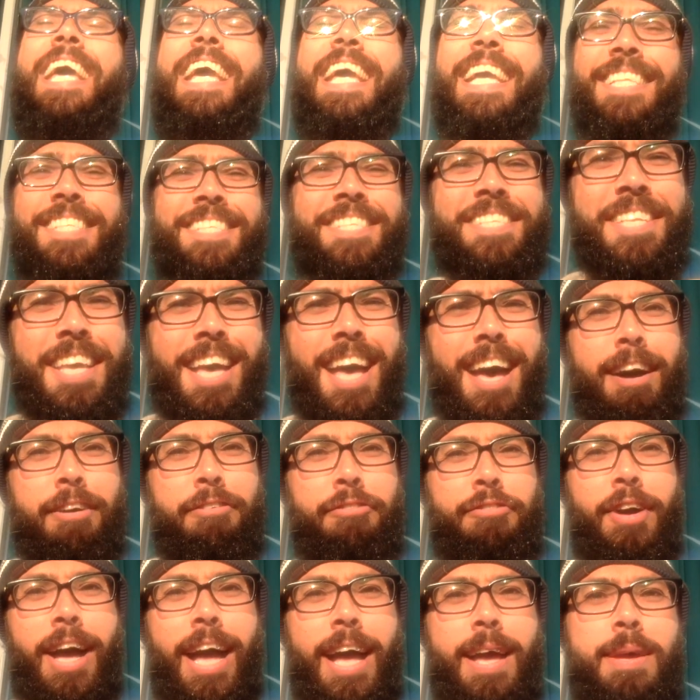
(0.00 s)
It's
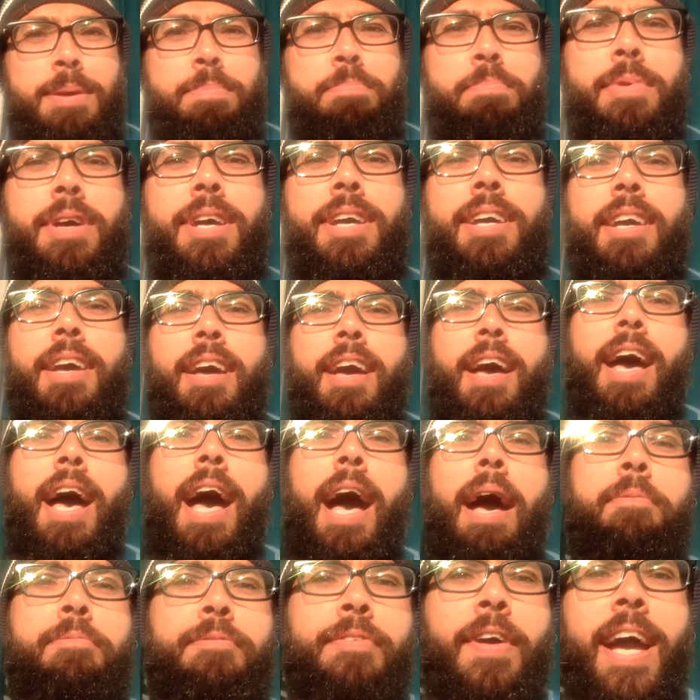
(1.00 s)
tough.
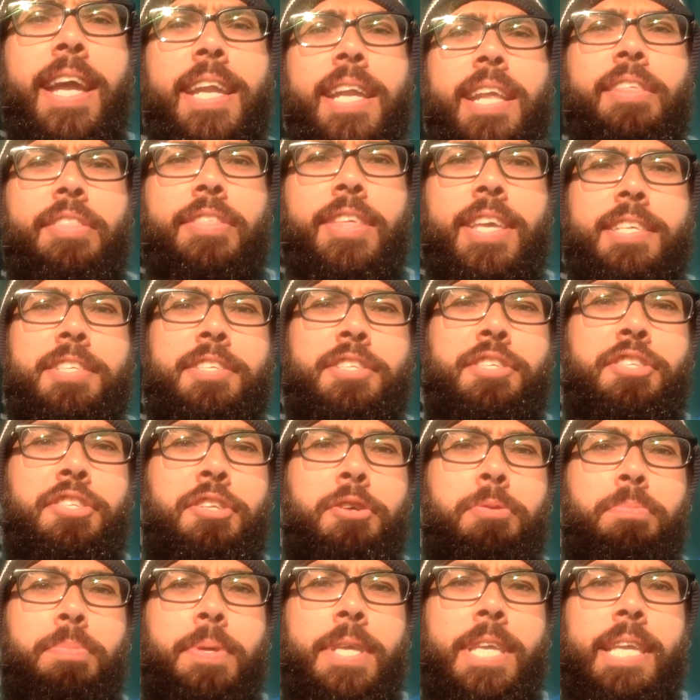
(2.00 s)
I'm finding this
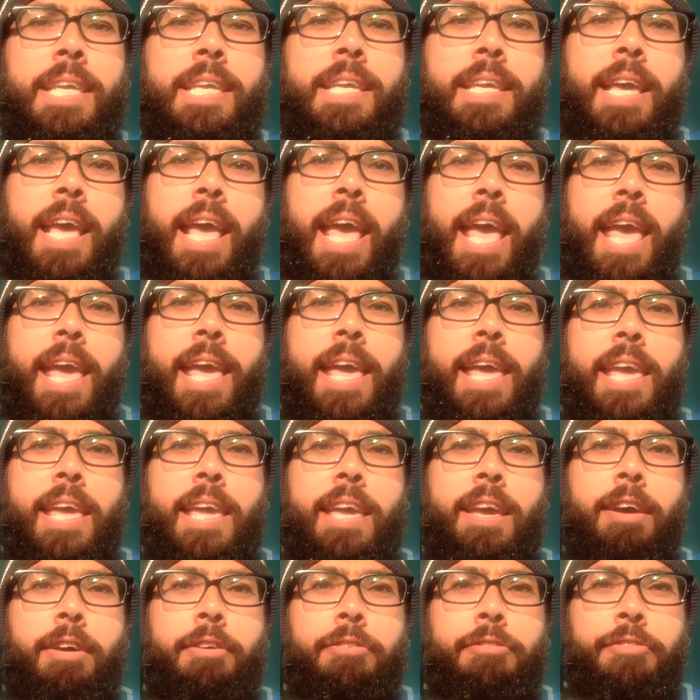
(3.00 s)
to be
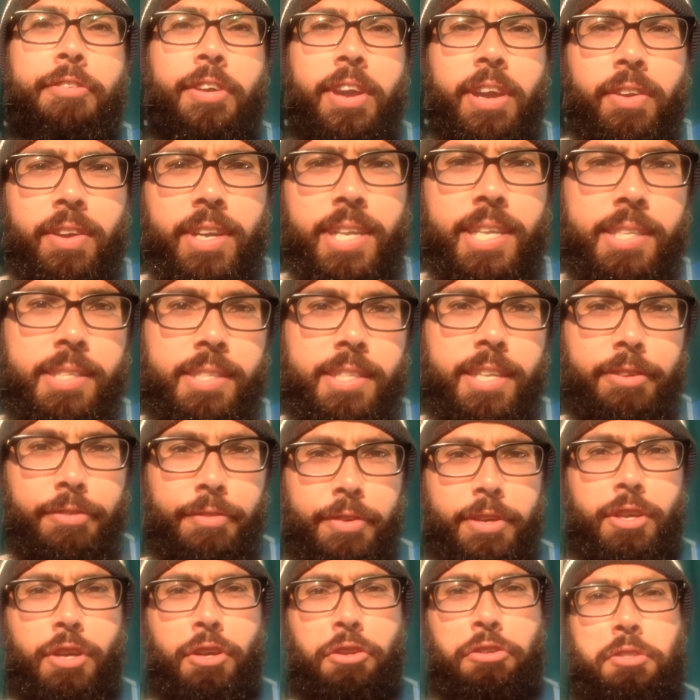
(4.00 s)
a very
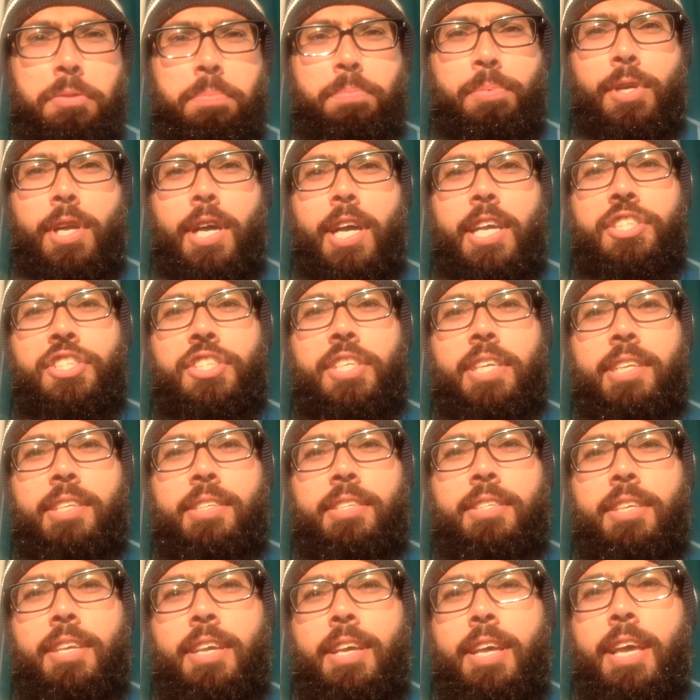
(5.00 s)
difficult
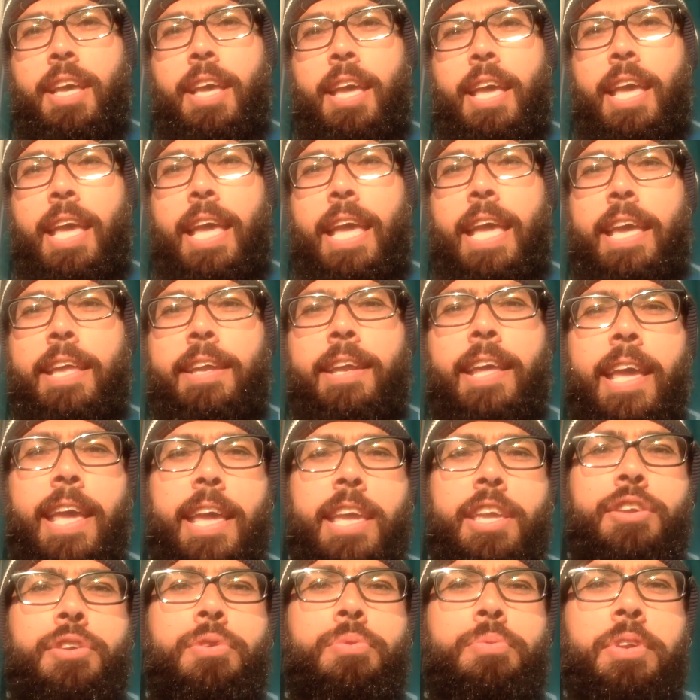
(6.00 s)
project in
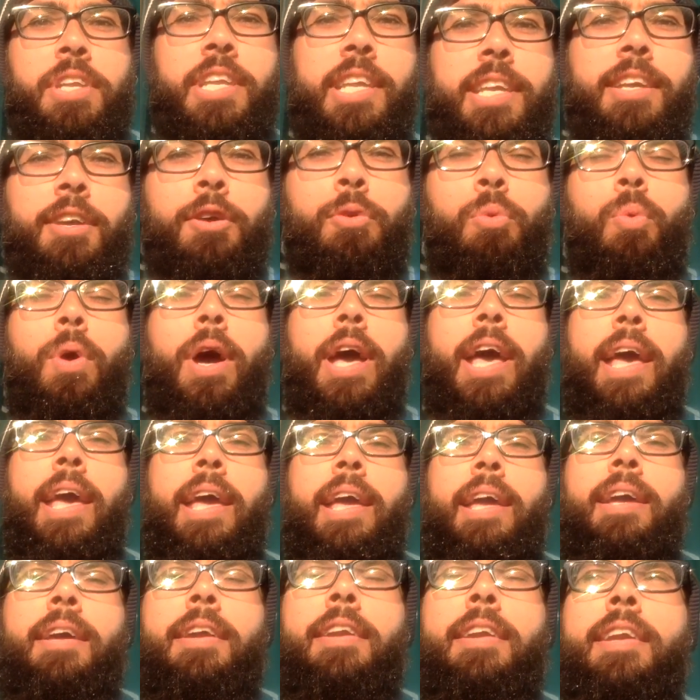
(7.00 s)
a unique
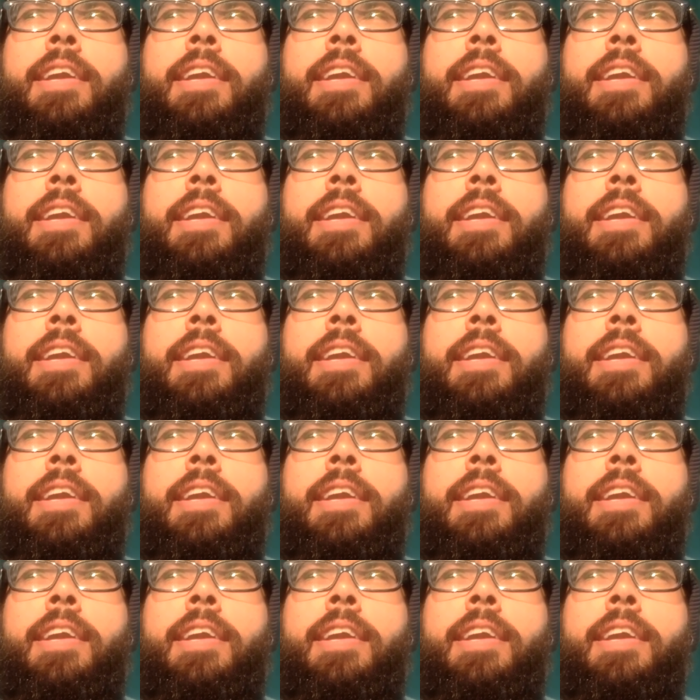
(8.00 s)
way.